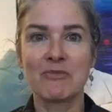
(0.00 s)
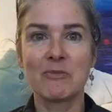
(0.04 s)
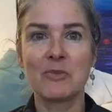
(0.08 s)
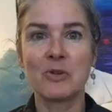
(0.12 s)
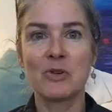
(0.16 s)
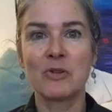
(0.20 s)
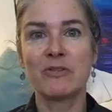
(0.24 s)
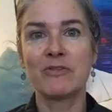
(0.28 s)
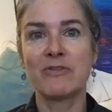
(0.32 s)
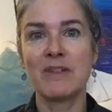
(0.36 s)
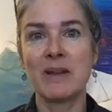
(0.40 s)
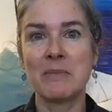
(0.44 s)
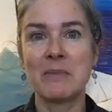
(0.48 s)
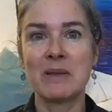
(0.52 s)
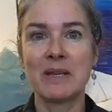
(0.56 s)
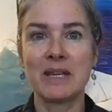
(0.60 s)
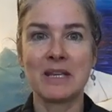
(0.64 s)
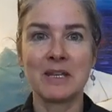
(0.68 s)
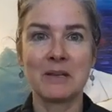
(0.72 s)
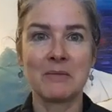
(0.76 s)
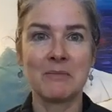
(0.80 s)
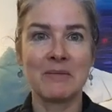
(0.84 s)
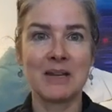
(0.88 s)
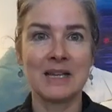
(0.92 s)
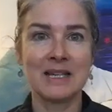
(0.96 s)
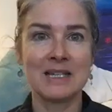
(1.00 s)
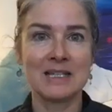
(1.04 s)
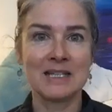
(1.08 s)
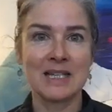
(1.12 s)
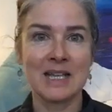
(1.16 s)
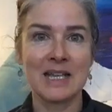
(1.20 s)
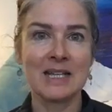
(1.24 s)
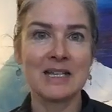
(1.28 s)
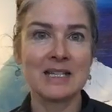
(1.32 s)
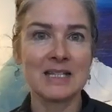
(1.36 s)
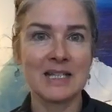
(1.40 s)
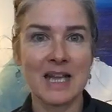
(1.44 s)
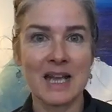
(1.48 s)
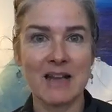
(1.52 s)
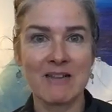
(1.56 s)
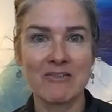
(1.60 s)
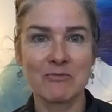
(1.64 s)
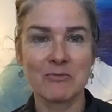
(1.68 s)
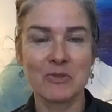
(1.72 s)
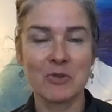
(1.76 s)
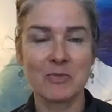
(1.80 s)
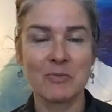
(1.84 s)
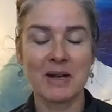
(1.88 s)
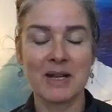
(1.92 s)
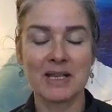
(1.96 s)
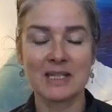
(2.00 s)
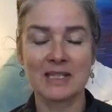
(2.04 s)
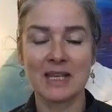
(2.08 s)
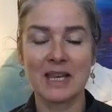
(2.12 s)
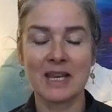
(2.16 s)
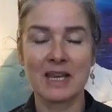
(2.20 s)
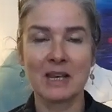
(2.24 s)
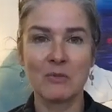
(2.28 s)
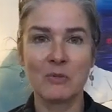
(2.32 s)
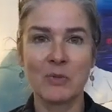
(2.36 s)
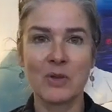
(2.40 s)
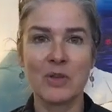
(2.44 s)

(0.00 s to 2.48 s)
more feminine and men tend to have more masculine,